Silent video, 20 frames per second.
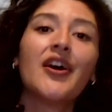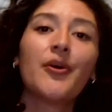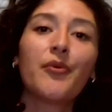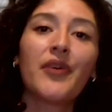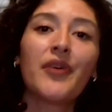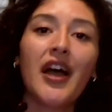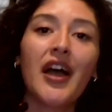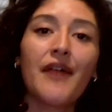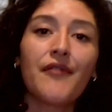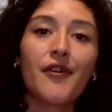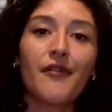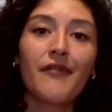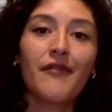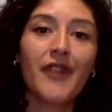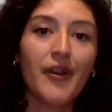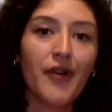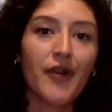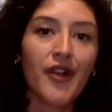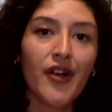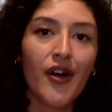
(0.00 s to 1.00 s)
We have our
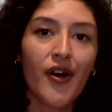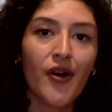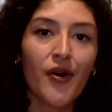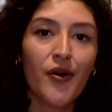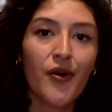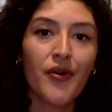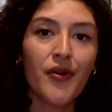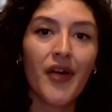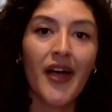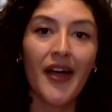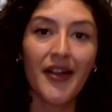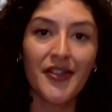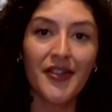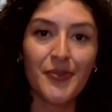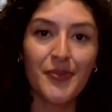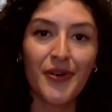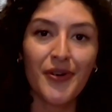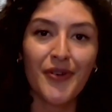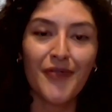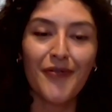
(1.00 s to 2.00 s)
very own
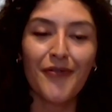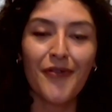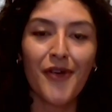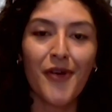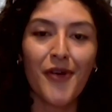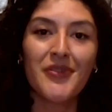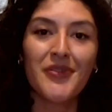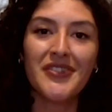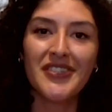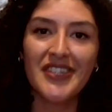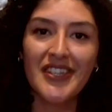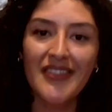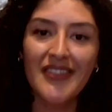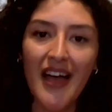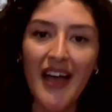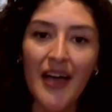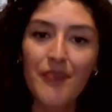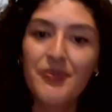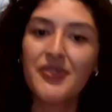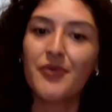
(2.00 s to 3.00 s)
expert from Z
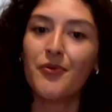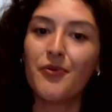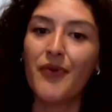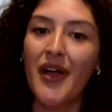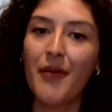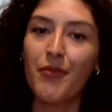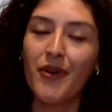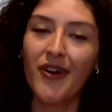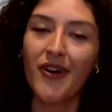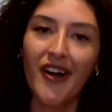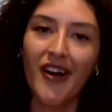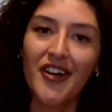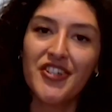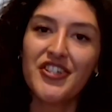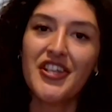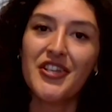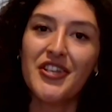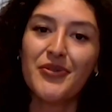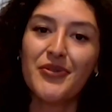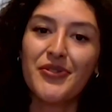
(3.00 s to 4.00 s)
Labs, Ram
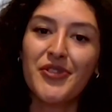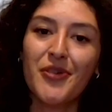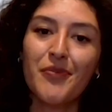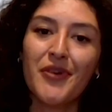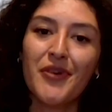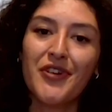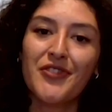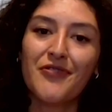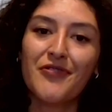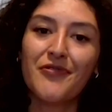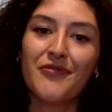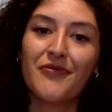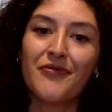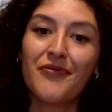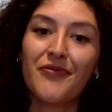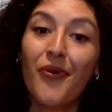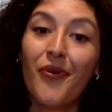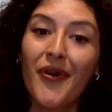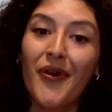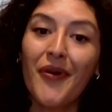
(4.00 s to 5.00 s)
Prakash. Thank you so much
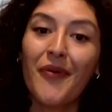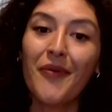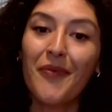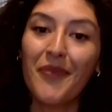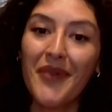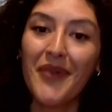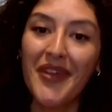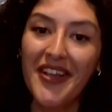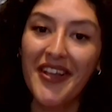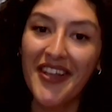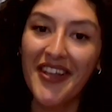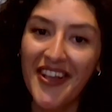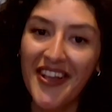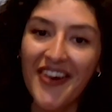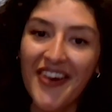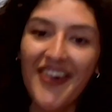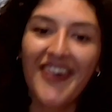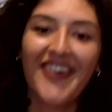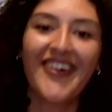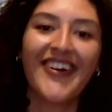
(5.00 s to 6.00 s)
for being
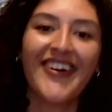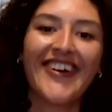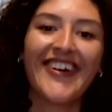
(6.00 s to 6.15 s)
here.